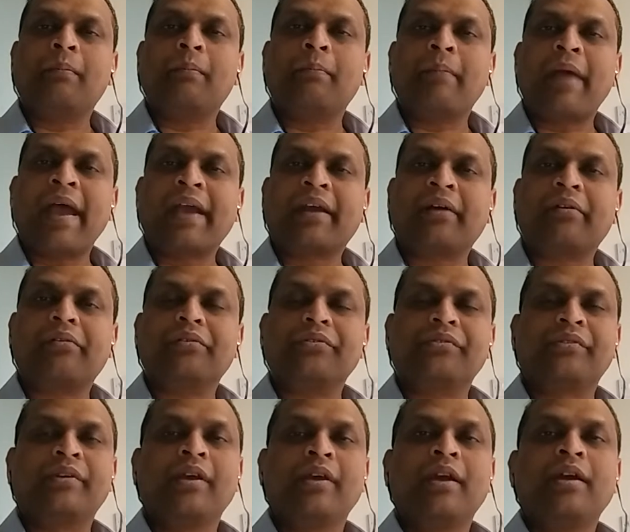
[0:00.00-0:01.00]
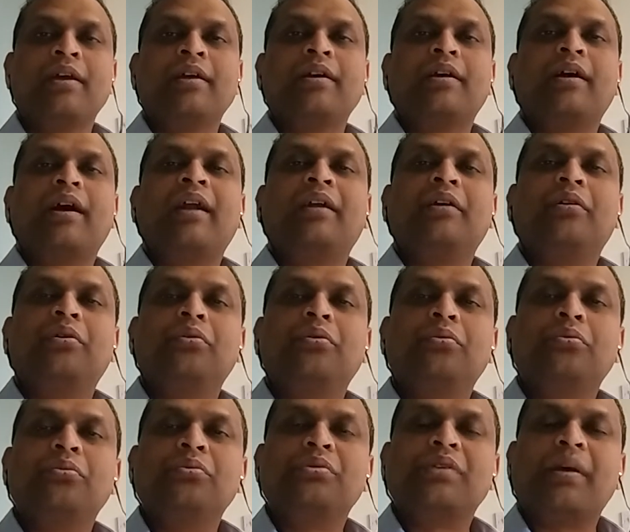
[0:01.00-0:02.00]
macros, and
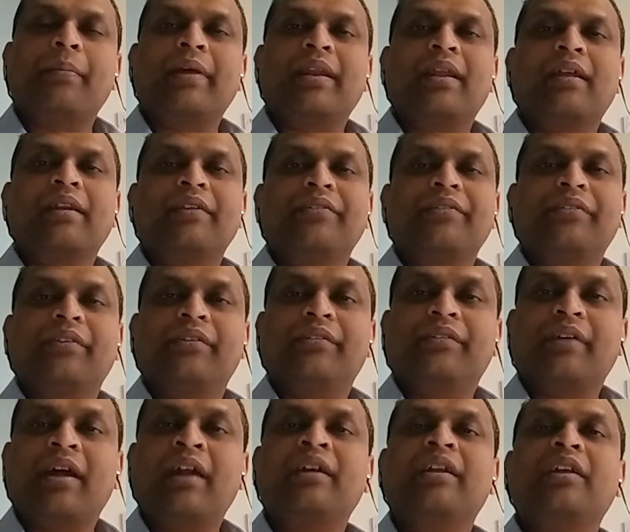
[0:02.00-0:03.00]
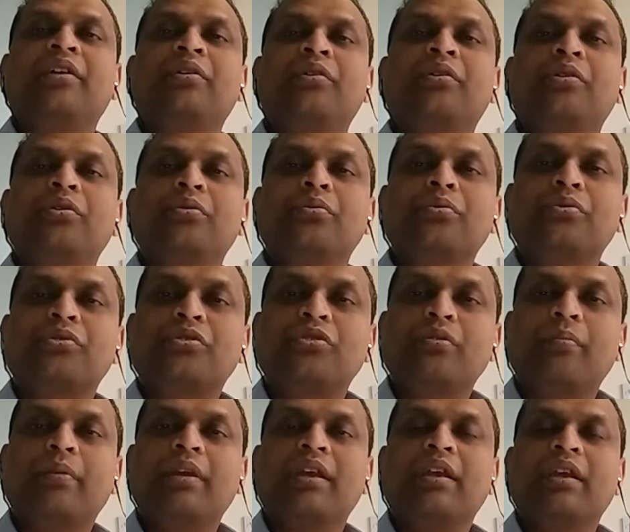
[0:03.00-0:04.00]
do some analysis, and it used
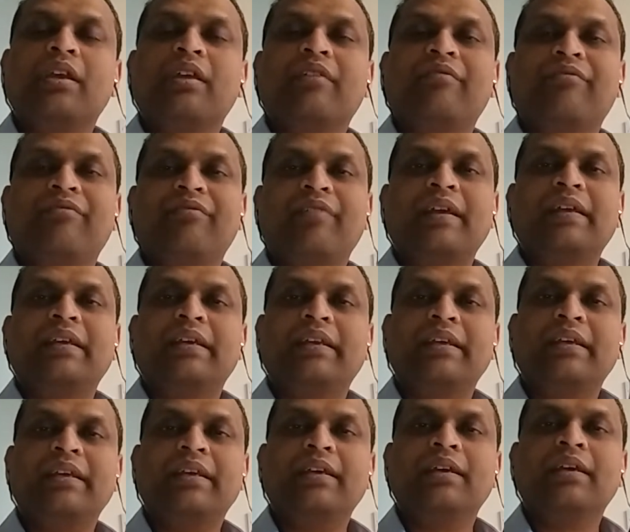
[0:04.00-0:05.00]
to be fairly